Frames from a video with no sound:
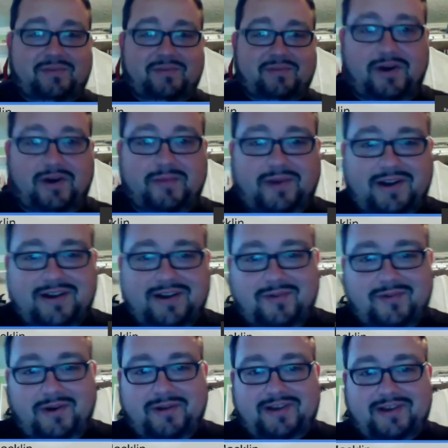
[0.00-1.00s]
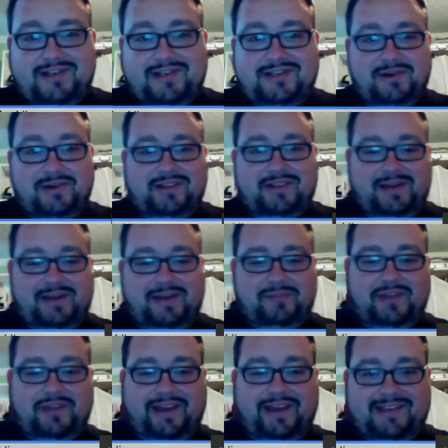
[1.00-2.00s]
Walmart's totally a
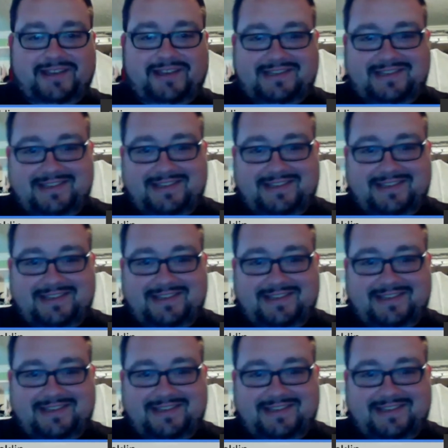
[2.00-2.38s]
place.